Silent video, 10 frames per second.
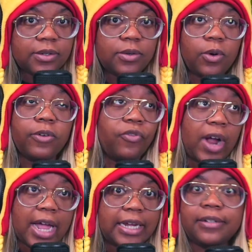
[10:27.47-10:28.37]
or
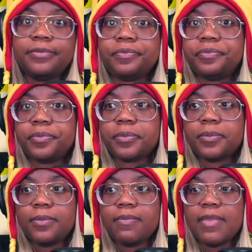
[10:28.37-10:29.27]
fried.
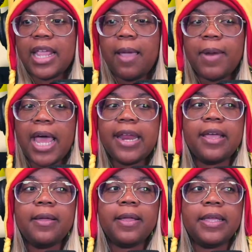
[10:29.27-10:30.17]
I'm not
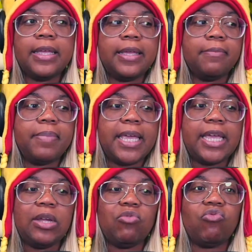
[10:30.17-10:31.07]
a
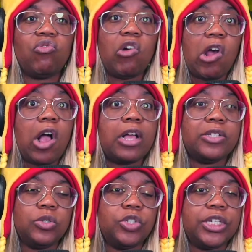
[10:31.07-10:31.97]
big raw
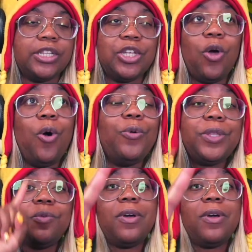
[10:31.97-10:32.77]
sushi. The only one